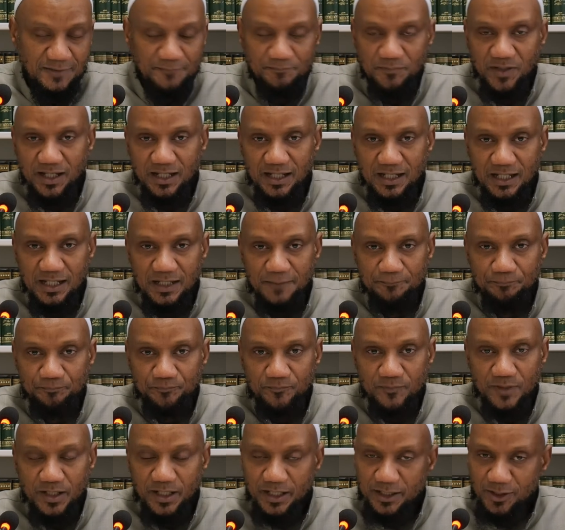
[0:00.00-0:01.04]

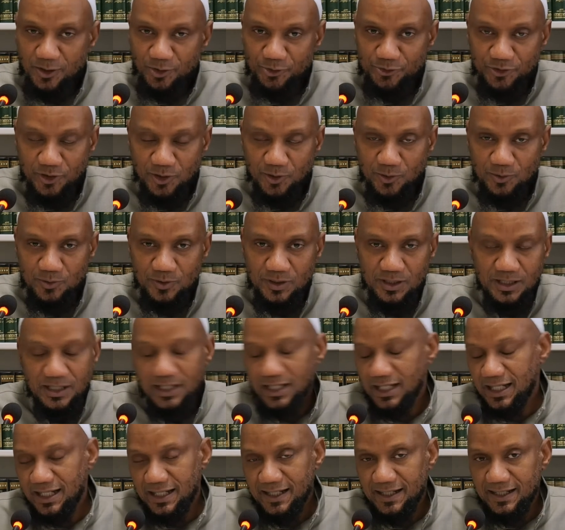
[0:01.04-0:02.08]
and also
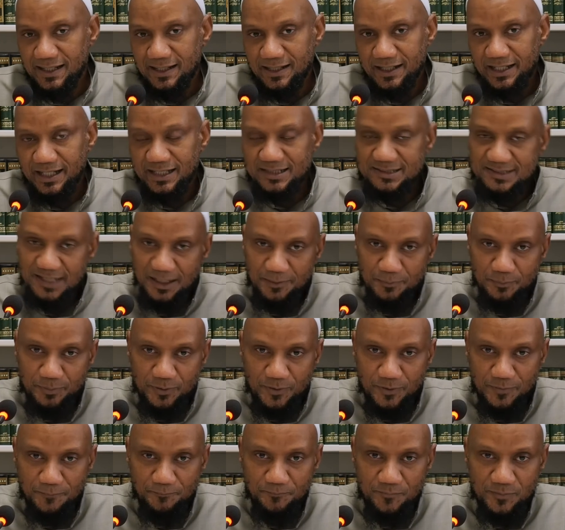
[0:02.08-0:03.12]

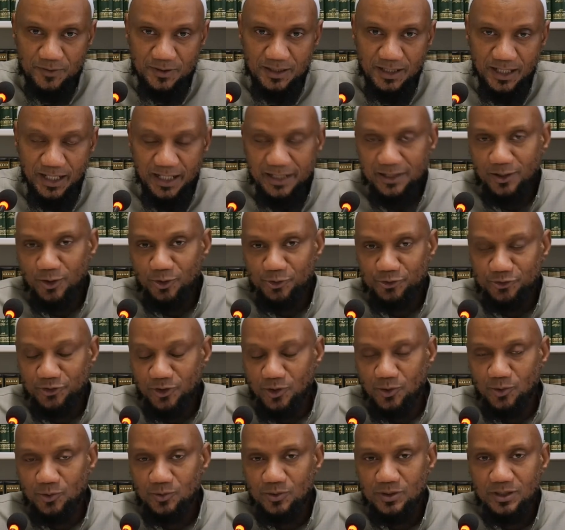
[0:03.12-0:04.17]
example, and
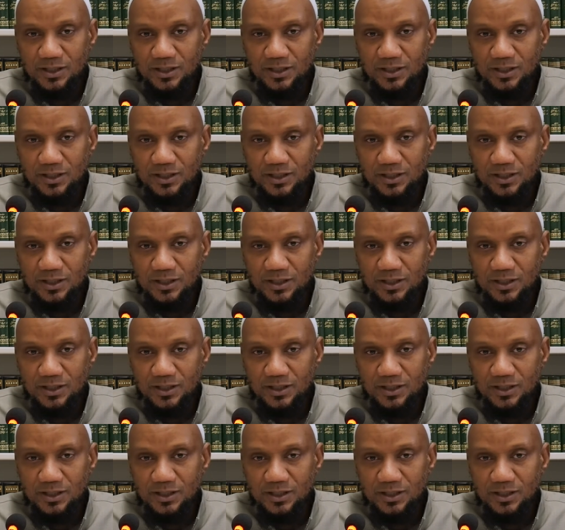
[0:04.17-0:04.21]
also